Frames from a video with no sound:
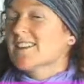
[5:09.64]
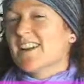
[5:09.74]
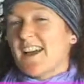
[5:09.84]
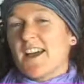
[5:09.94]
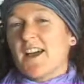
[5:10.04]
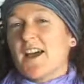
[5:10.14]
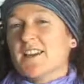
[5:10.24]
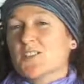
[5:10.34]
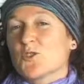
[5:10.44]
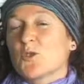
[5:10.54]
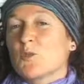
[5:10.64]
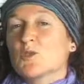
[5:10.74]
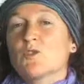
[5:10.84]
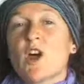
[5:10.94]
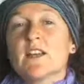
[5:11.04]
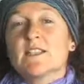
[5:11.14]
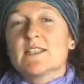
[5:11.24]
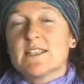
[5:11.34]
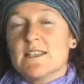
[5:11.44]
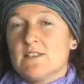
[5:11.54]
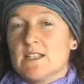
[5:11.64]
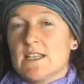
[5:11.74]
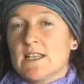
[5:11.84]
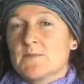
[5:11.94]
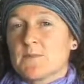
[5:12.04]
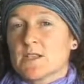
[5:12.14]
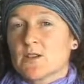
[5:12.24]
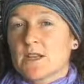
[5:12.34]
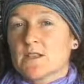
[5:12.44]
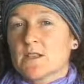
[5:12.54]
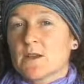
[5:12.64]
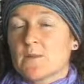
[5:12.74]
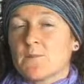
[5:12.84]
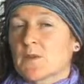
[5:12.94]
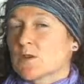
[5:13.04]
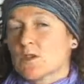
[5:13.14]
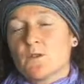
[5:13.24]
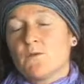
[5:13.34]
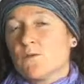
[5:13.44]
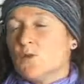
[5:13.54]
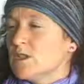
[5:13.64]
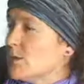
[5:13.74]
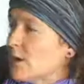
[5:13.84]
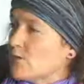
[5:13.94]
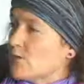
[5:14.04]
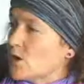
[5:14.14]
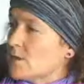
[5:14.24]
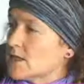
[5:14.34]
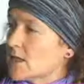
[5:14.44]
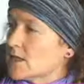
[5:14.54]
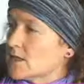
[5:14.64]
and it's on the Broad Horizons DVD. So that's it's a 40-minute film, isn't it?